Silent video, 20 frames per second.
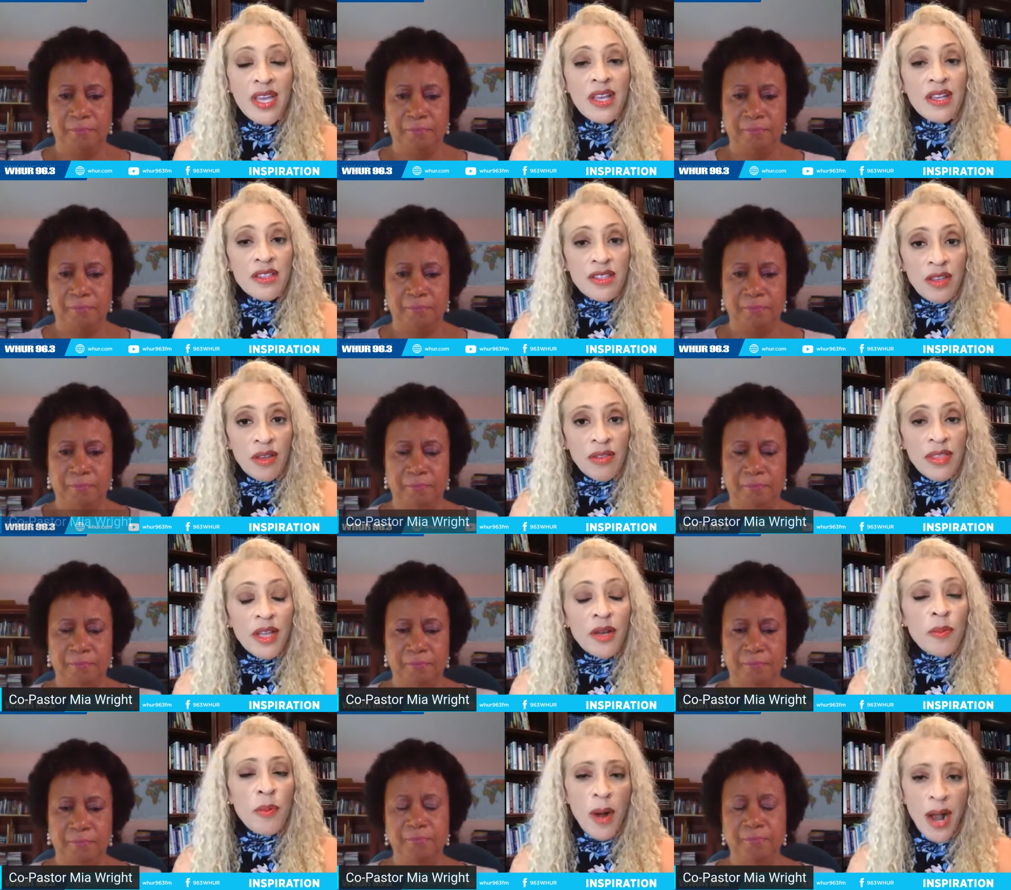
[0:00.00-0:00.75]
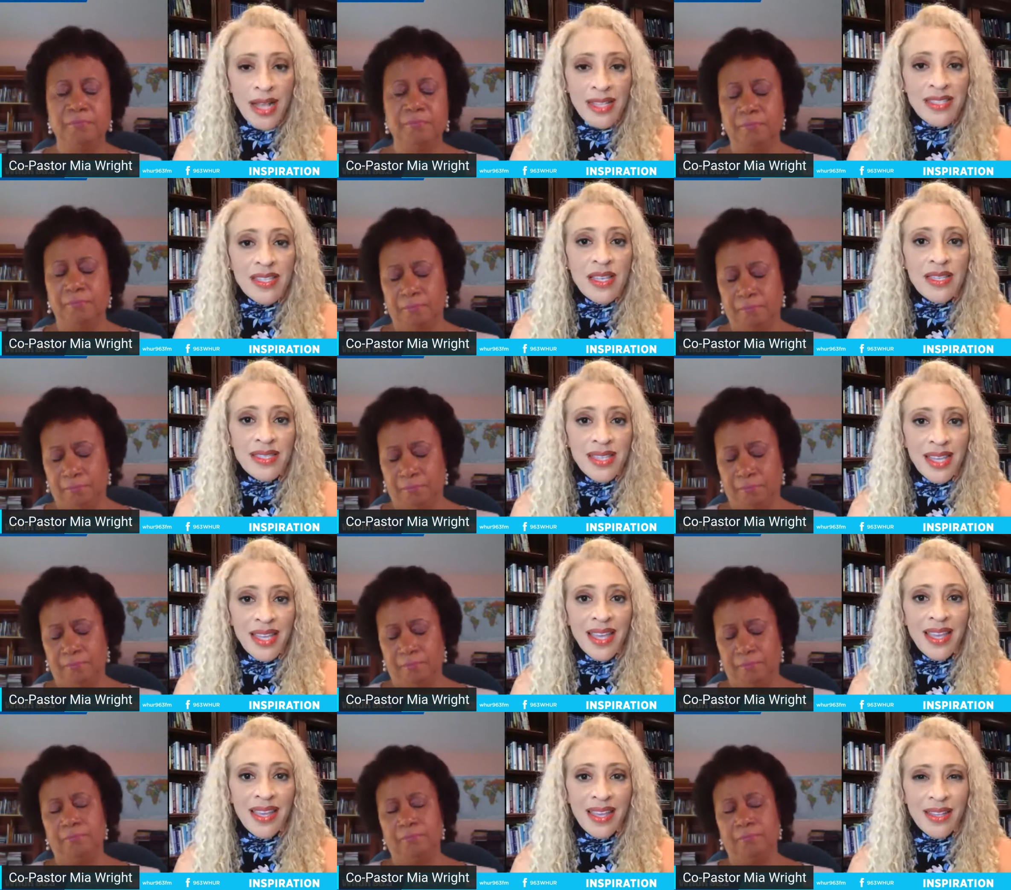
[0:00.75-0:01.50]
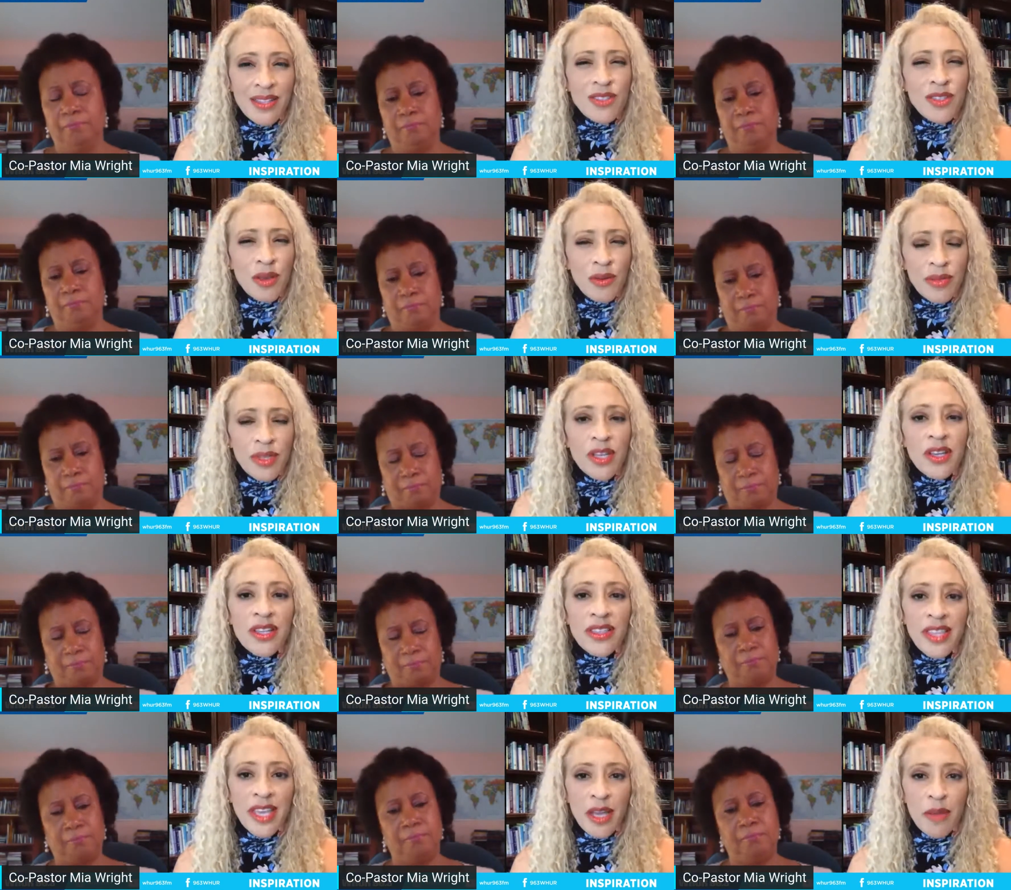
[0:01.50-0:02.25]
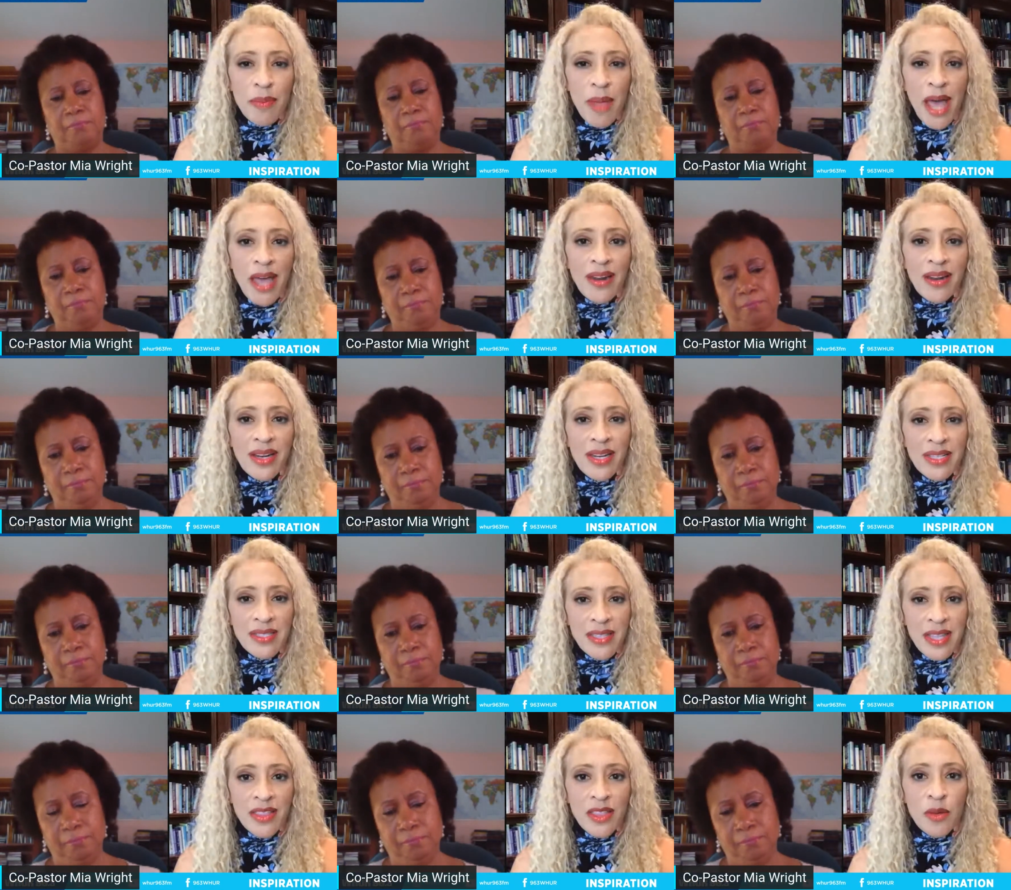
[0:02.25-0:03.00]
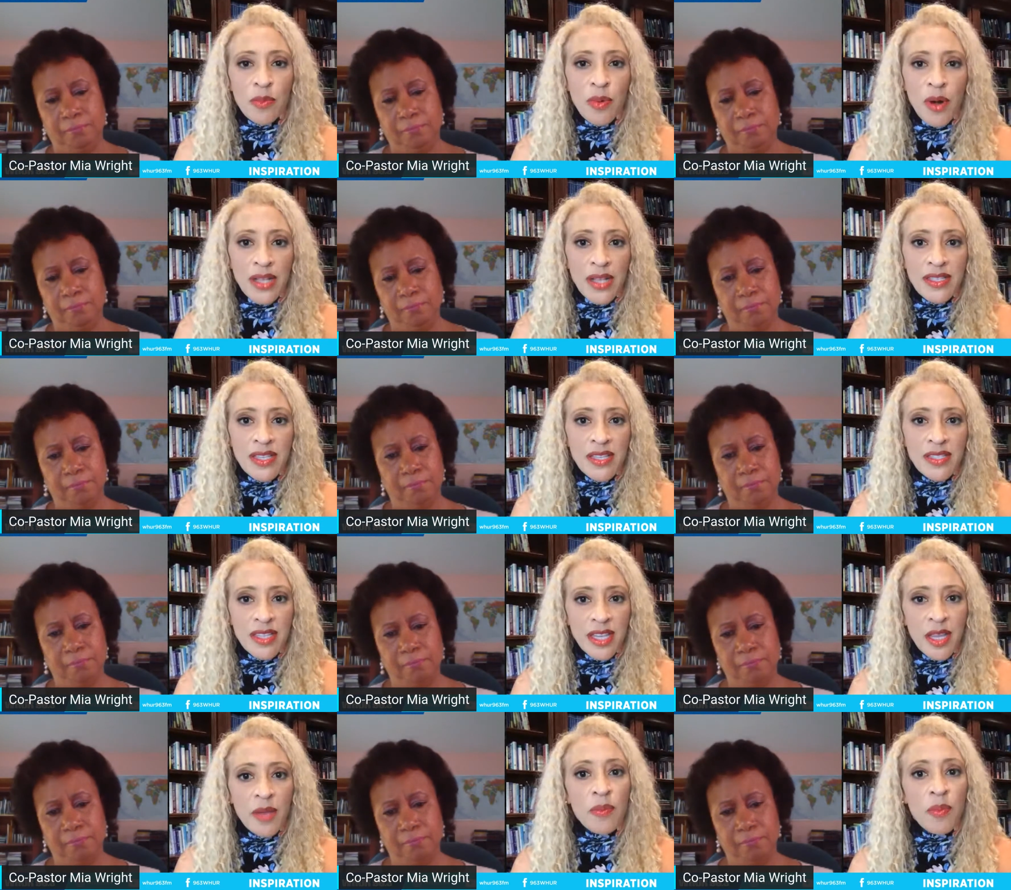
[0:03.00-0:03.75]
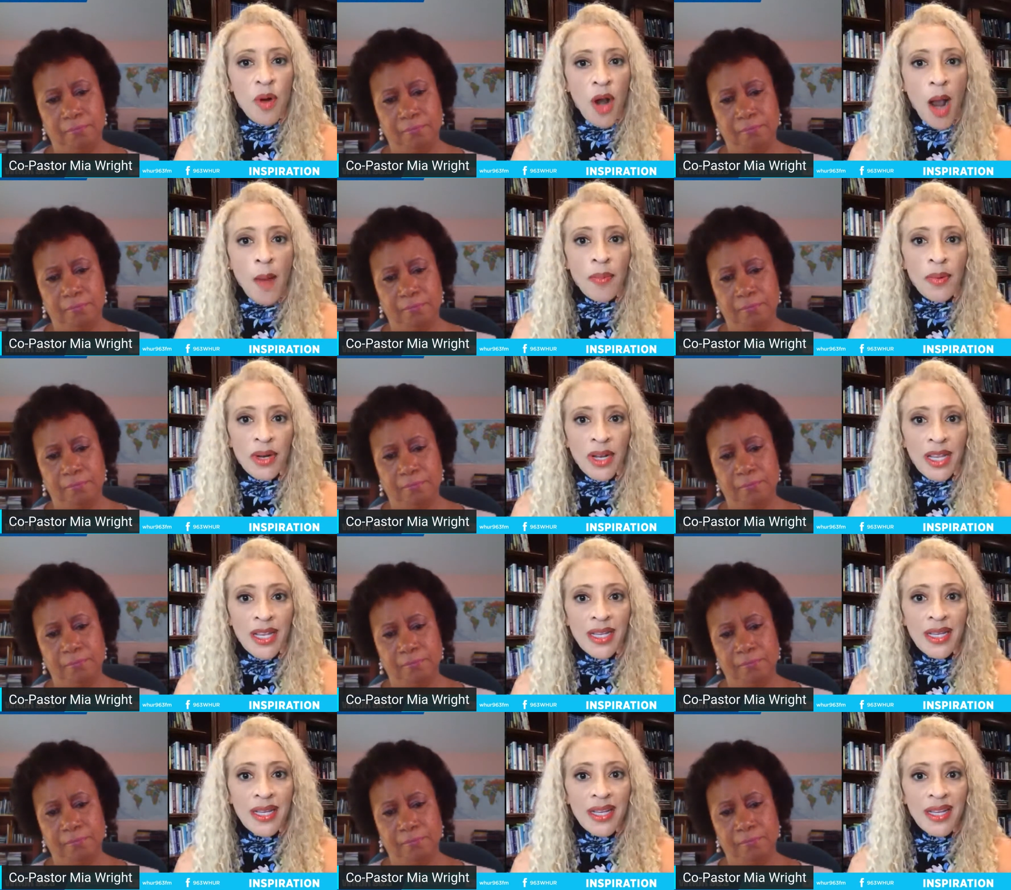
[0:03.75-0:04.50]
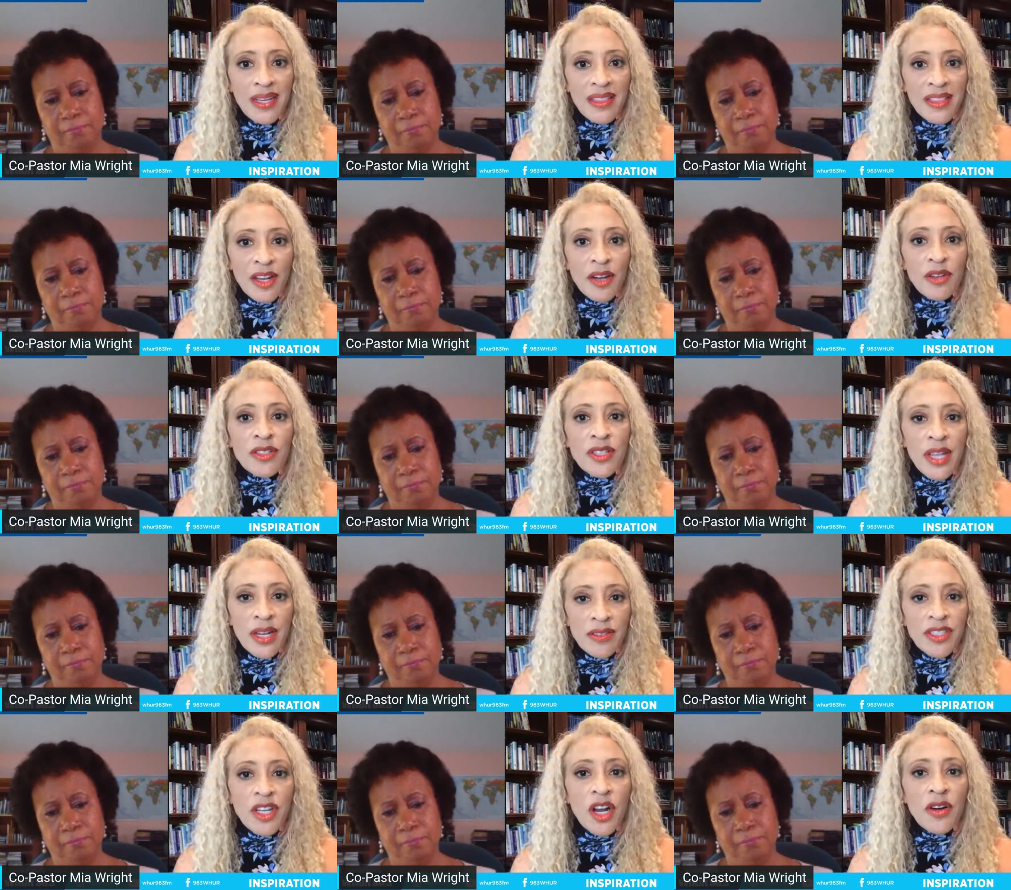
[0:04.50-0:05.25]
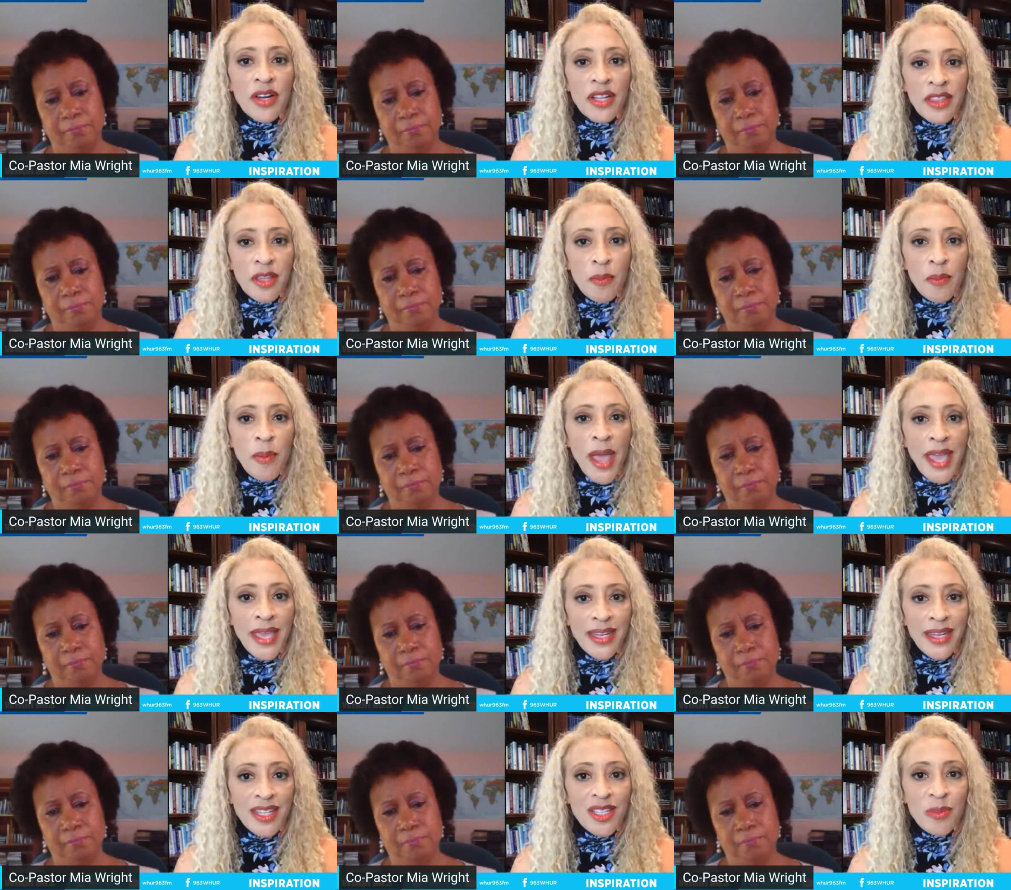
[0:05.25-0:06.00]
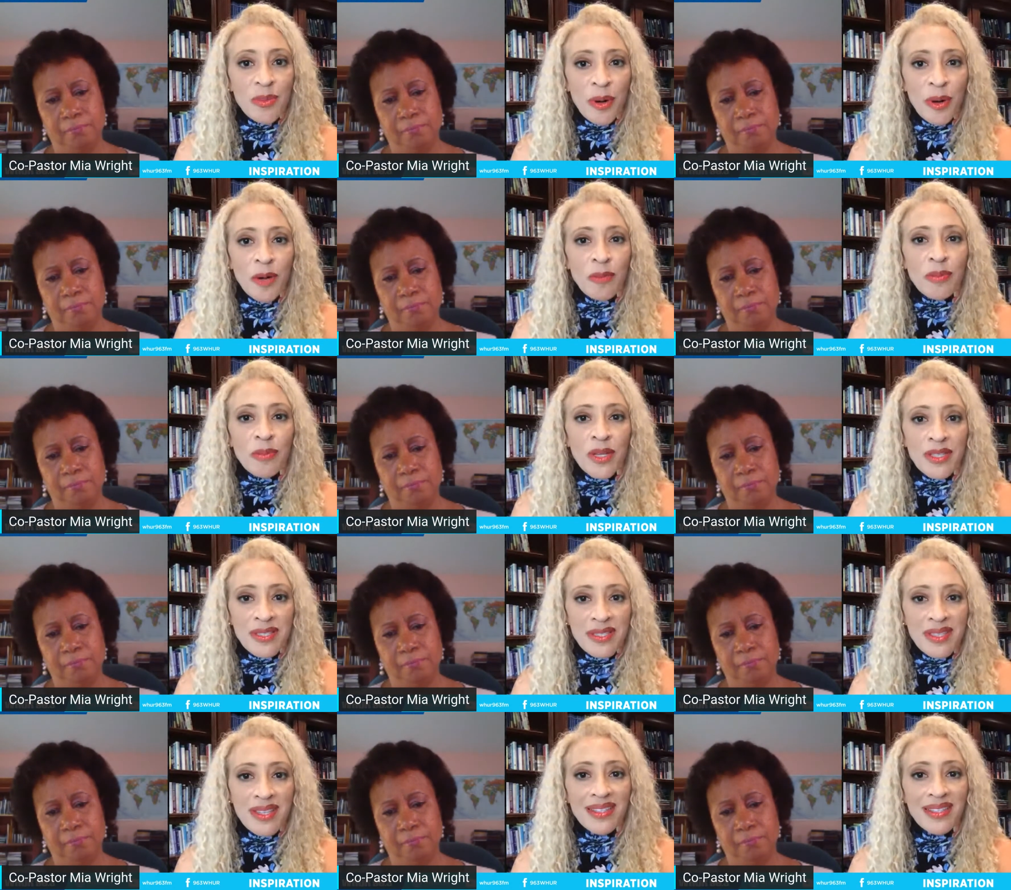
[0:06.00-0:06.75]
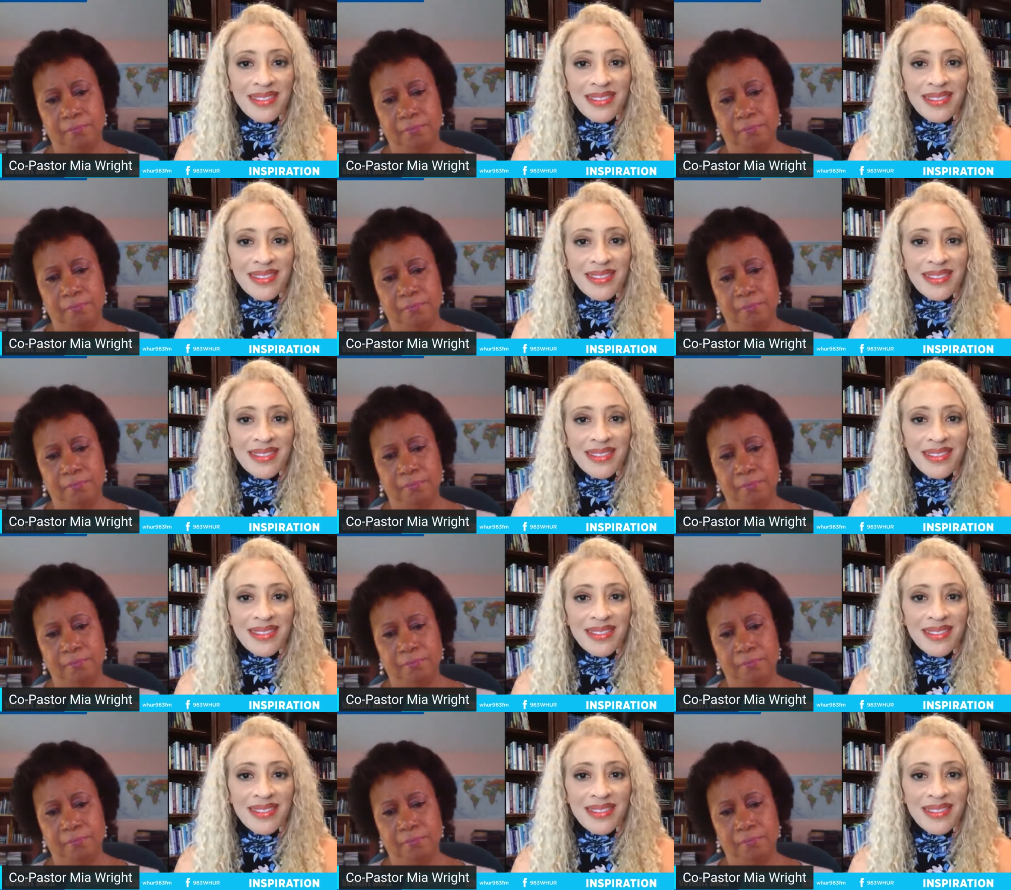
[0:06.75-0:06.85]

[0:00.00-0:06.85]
Speaker 1: So they're processing it, and so and the good thing about it is that they're processing it properly. They're they're turning their pain into purpose.